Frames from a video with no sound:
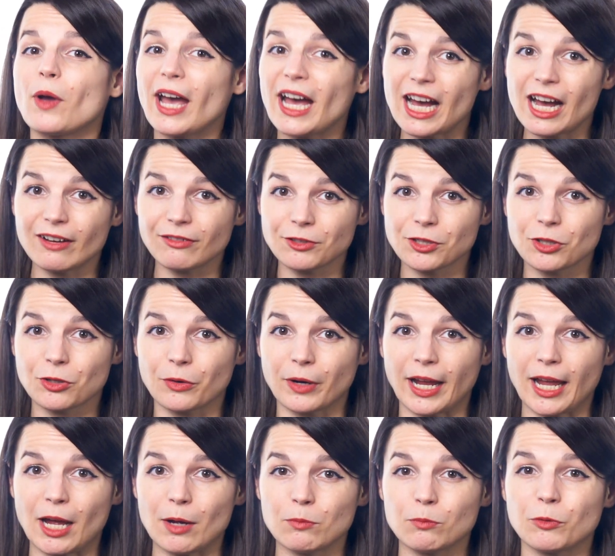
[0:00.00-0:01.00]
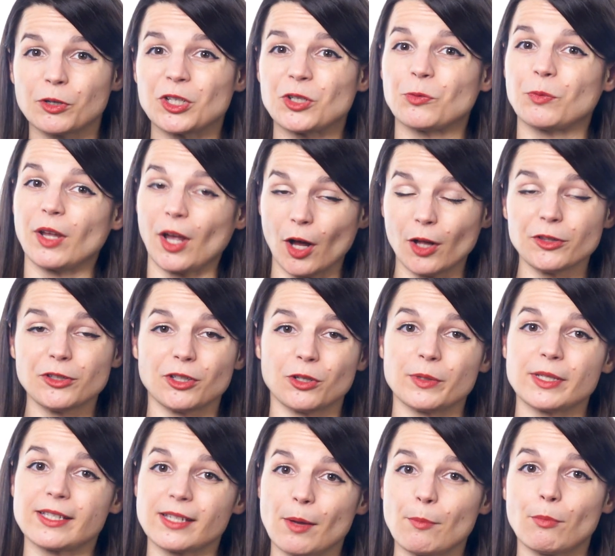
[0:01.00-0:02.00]
have to cram, which we all do
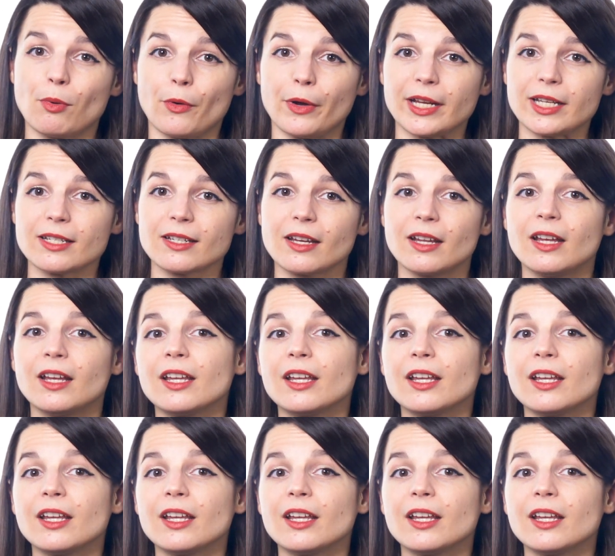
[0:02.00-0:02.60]
at some point,